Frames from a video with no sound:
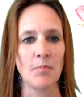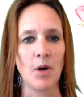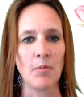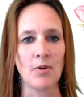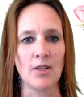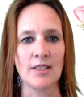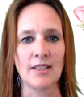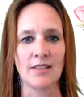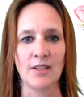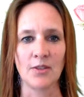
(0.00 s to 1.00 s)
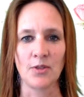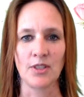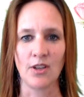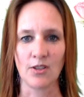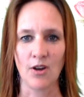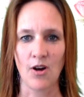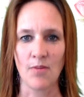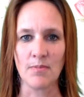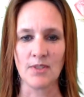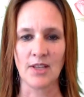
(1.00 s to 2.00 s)

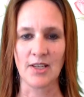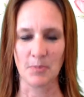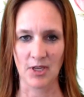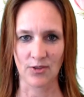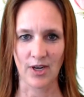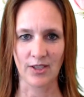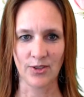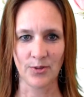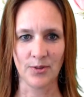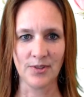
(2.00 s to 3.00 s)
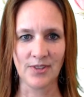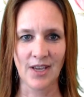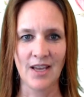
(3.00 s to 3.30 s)
paparazziaccessories.com slash pinkdragonjewels.